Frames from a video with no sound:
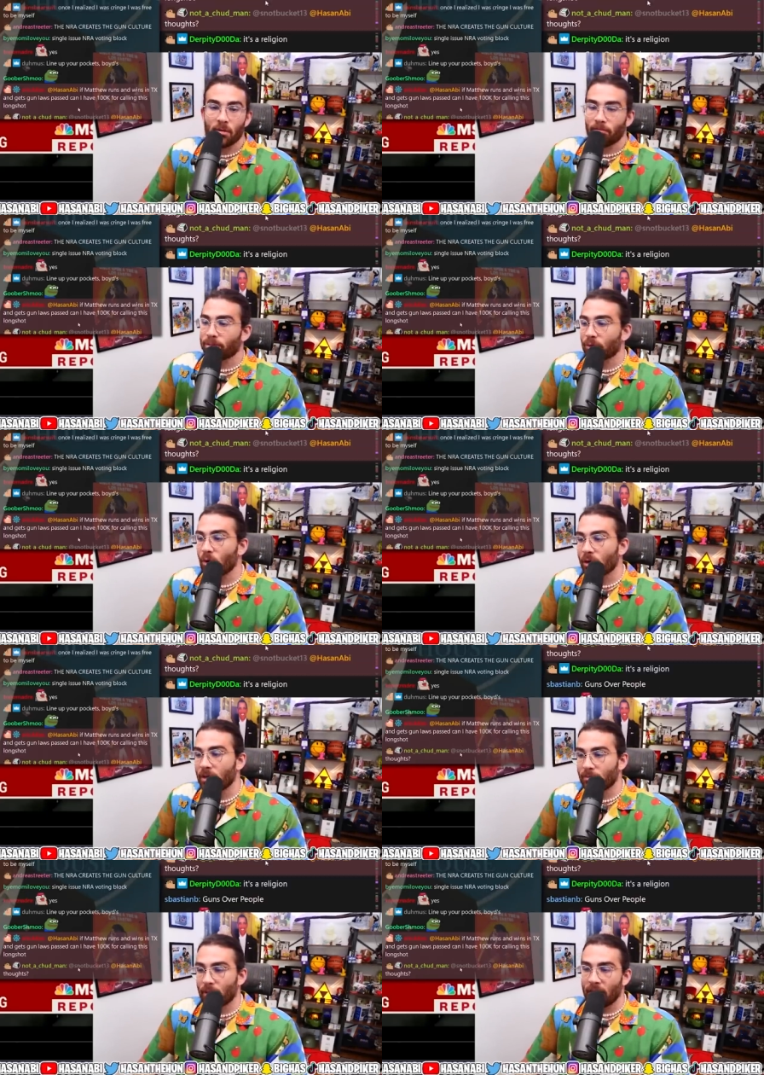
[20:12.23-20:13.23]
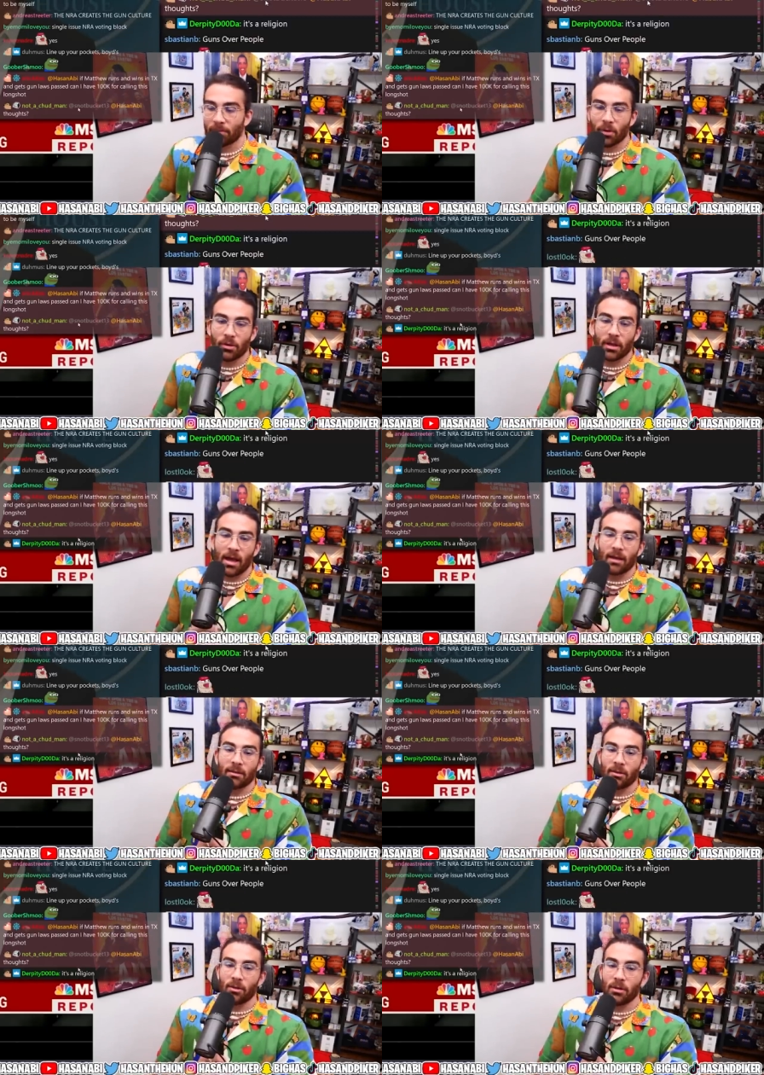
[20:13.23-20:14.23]
broken, brain broken
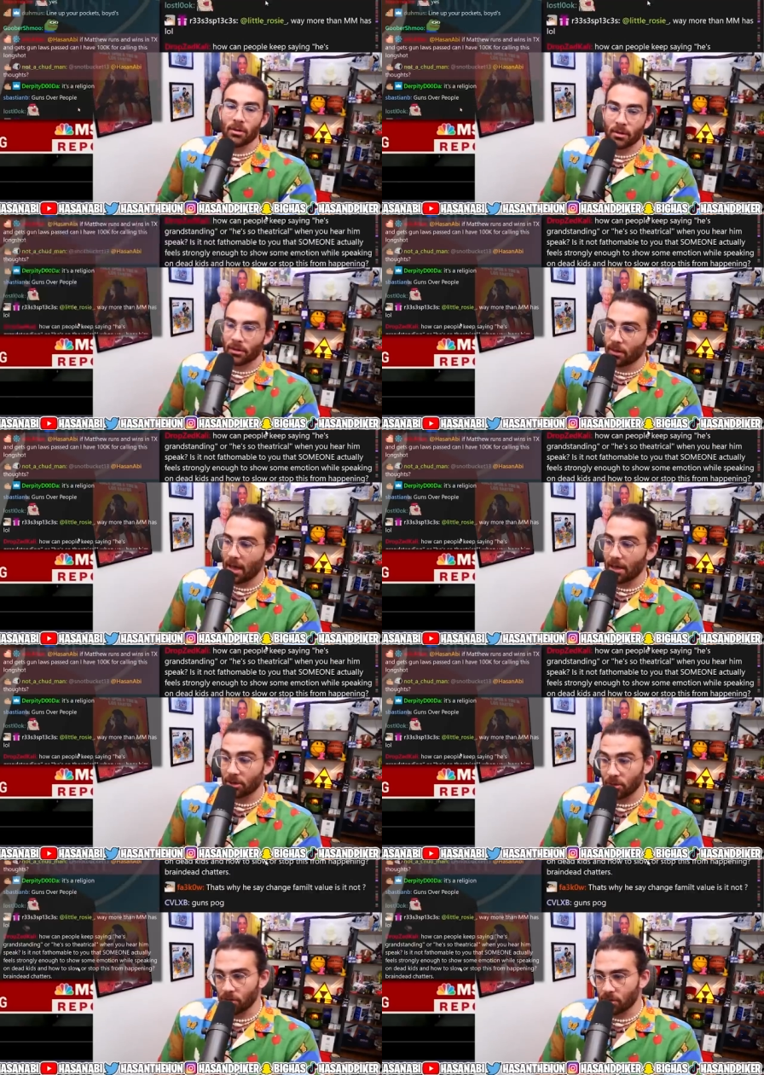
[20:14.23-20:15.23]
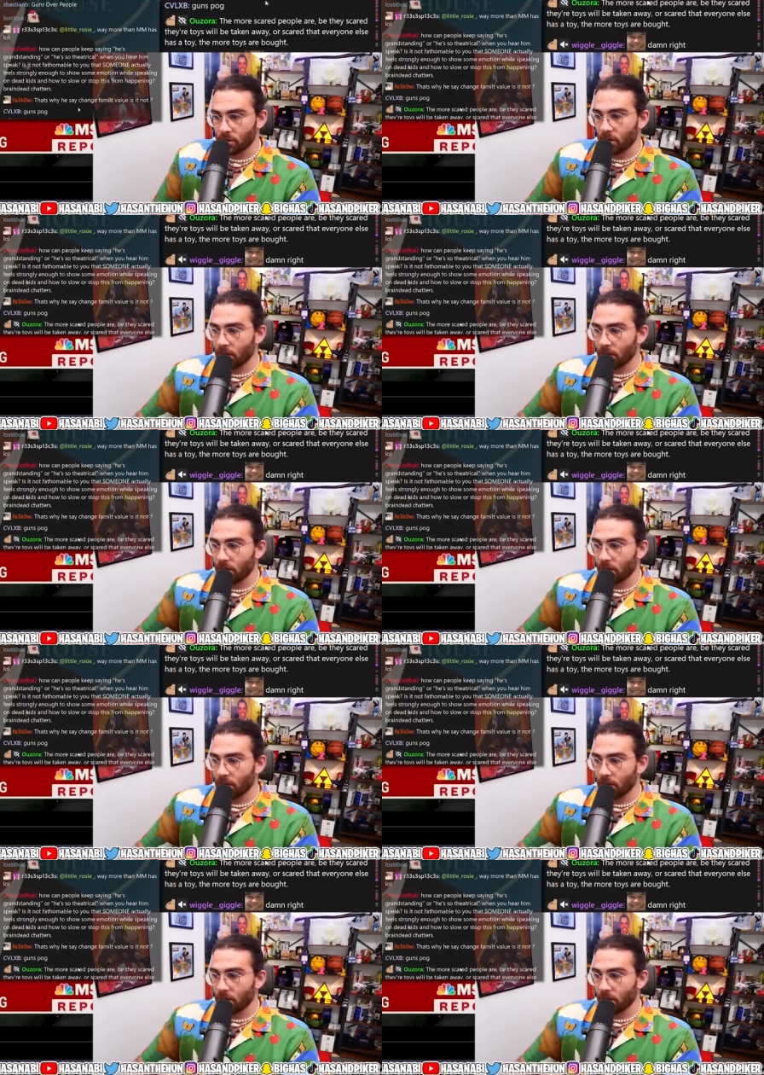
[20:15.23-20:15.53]
attitude attitudes.